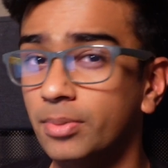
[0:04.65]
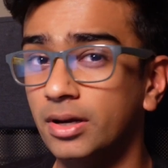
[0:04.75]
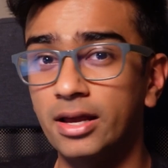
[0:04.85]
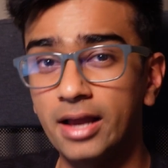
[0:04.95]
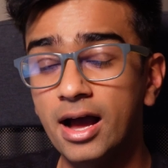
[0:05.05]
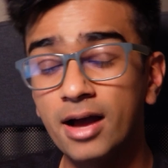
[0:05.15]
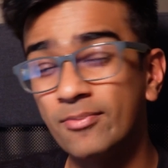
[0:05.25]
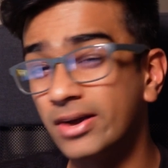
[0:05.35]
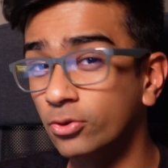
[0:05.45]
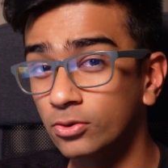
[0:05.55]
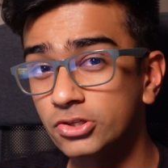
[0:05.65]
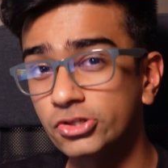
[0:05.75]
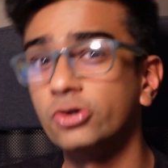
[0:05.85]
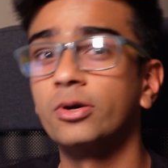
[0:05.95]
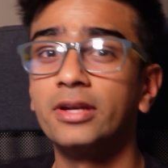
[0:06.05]
but I am
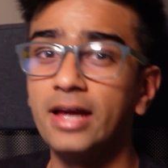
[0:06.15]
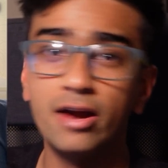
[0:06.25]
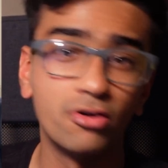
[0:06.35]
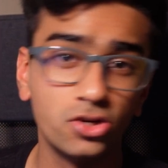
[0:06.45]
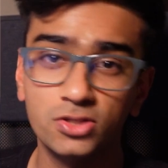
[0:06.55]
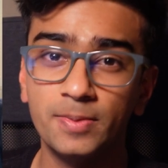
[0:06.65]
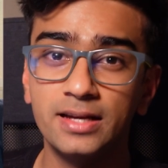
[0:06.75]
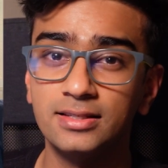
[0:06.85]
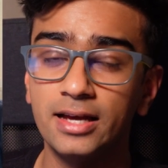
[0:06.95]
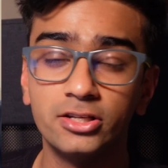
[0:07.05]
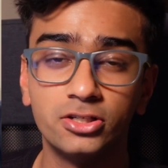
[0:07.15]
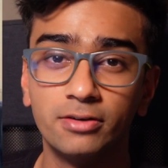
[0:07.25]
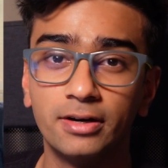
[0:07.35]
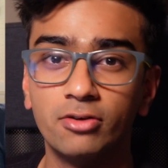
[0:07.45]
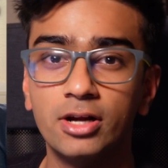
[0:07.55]
also an aerospace
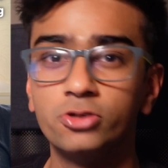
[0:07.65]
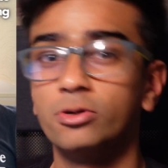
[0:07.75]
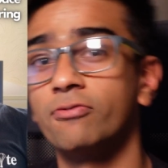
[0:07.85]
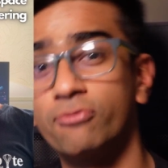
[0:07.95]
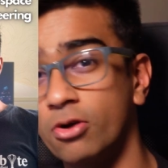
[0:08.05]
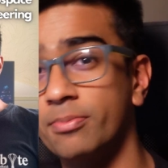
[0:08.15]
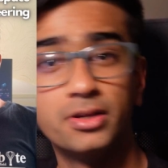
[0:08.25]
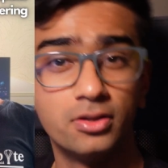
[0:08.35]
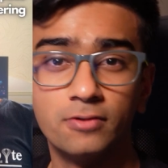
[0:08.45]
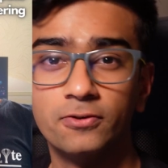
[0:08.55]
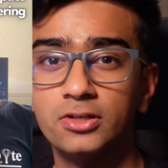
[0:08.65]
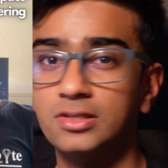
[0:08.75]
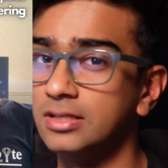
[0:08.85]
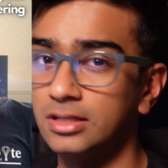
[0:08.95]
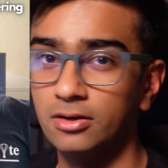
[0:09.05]
engineering graduate from the
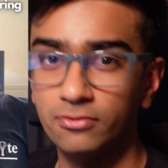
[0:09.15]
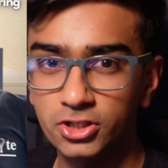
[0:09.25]
University of